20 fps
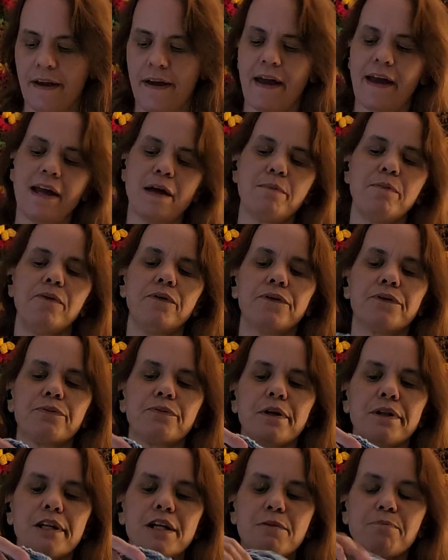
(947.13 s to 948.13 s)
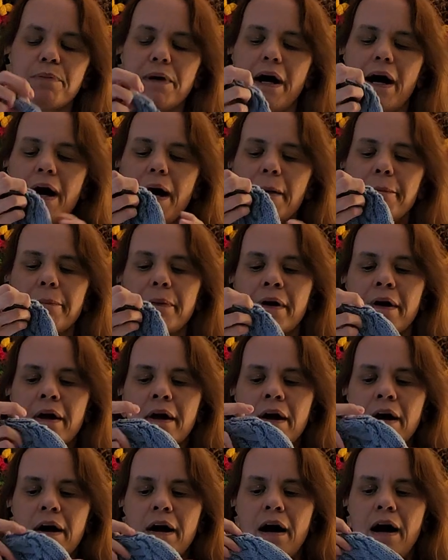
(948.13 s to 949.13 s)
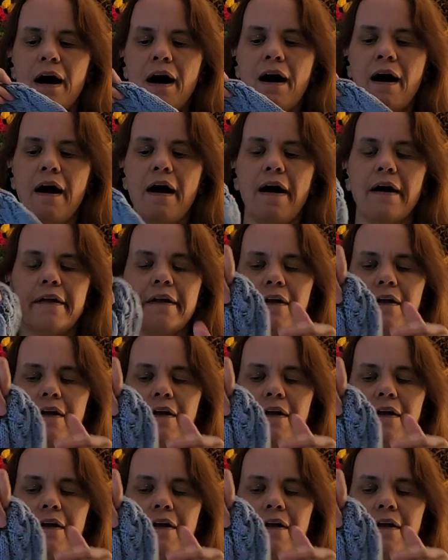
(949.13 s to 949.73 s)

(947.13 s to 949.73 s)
cables really pop on